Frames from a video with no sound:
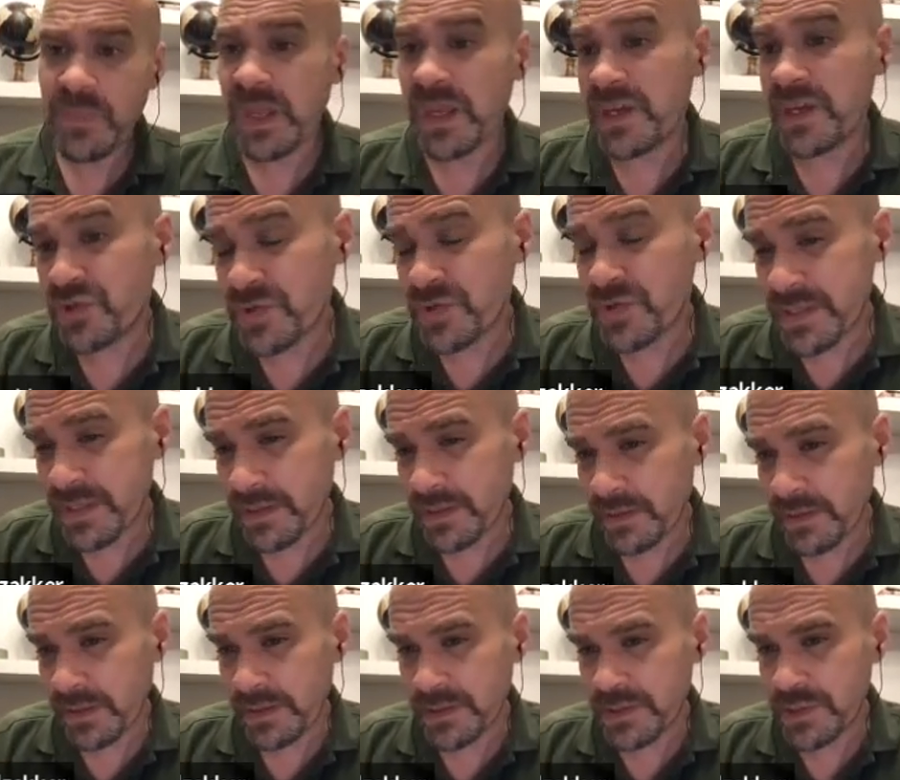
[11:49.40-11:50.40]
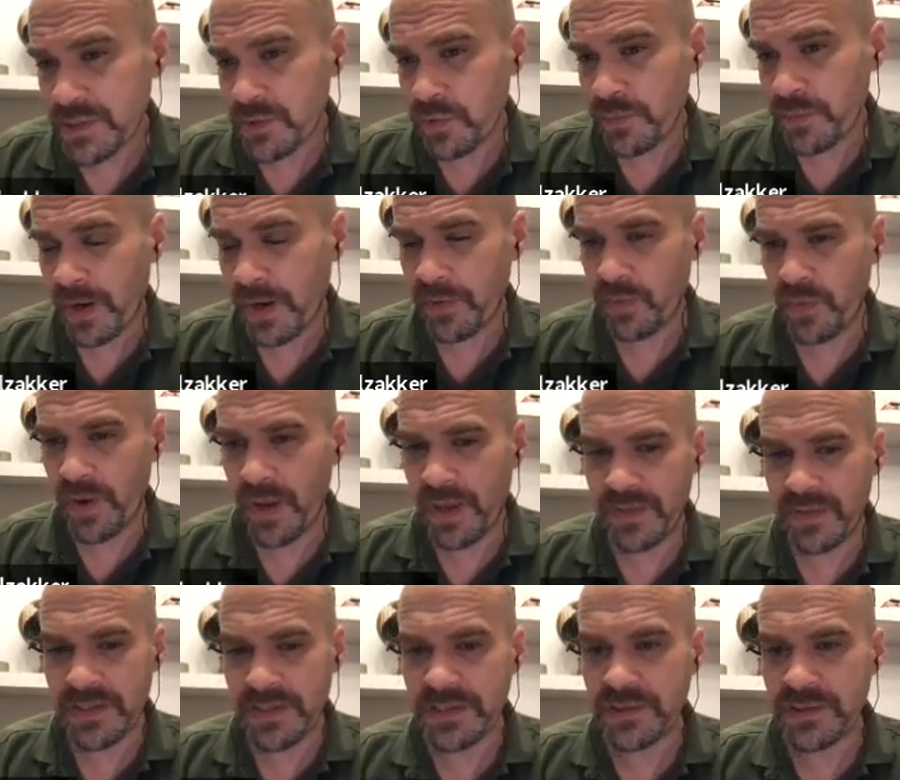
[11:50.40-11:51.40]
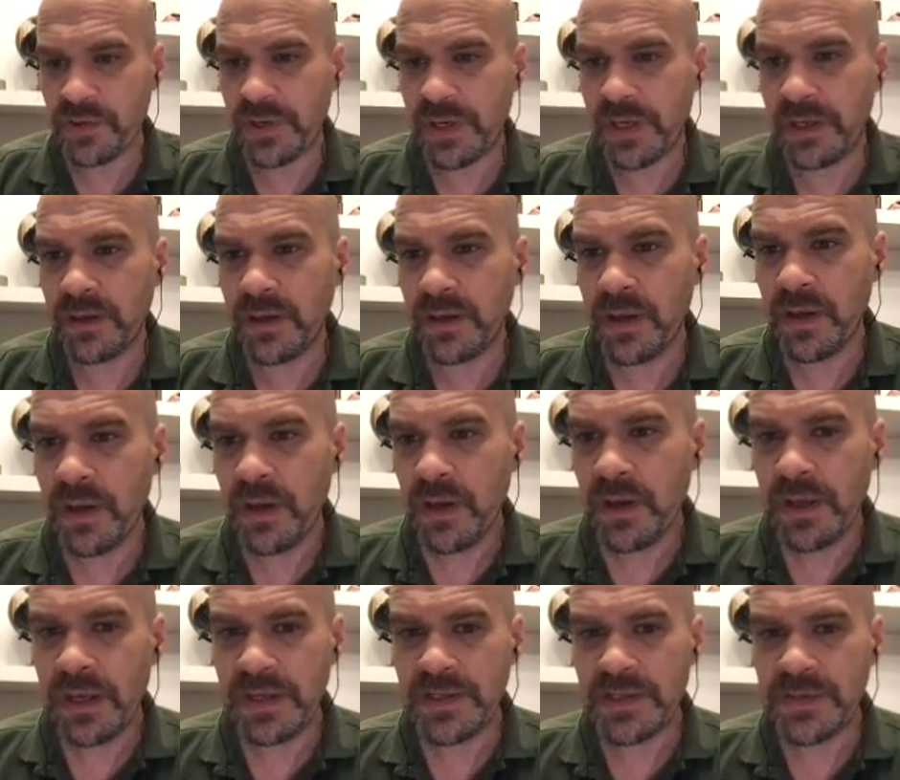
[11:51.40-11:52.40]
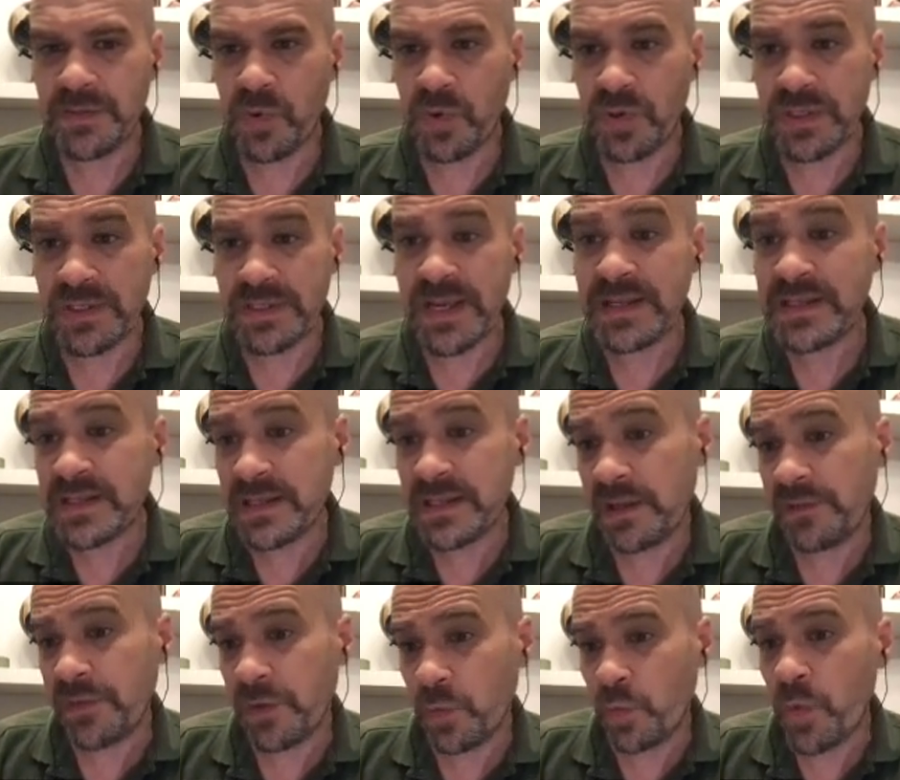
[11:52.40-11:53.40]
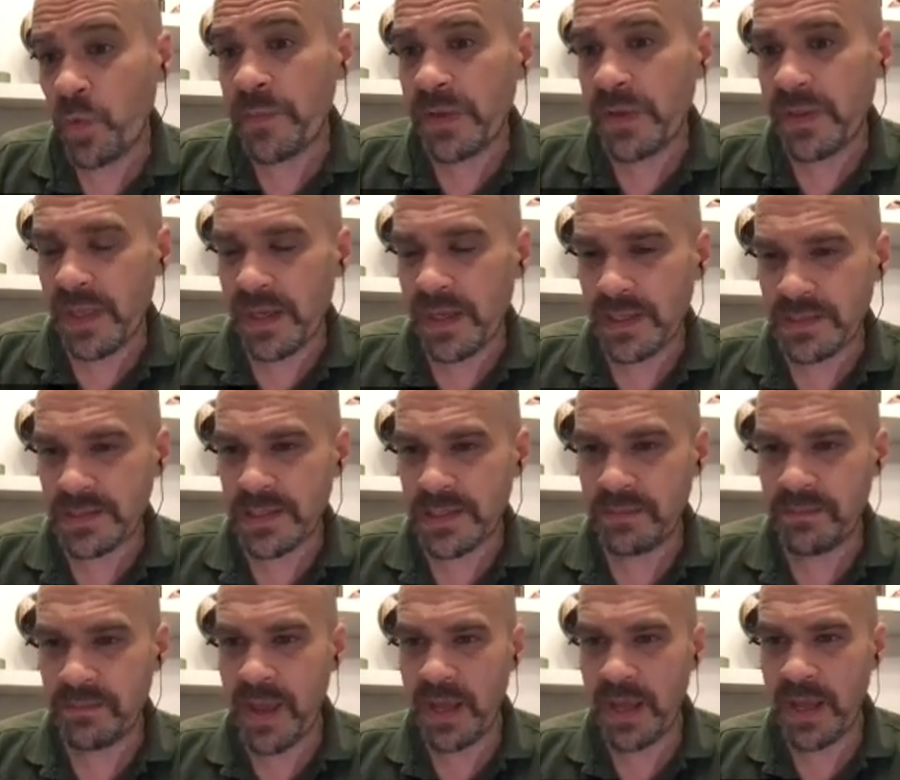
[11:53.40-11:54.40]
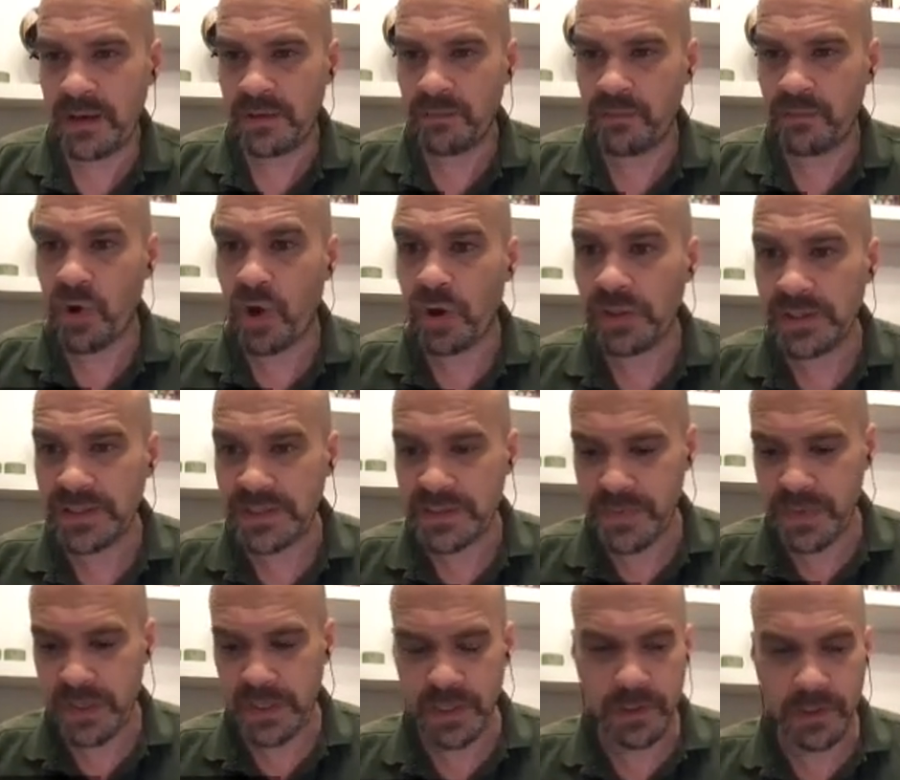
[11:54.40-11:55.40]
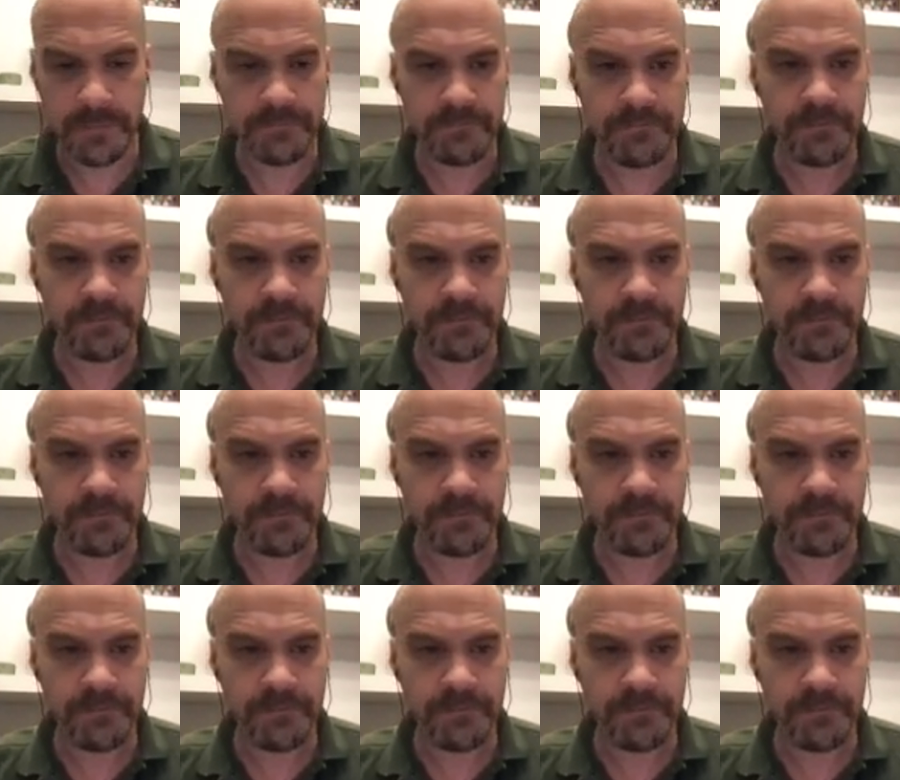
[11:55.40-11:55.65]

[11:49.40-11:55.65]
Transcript: Interestingly, too, by the way, this circuit is more sensitive in women than is in men, broadly speaking.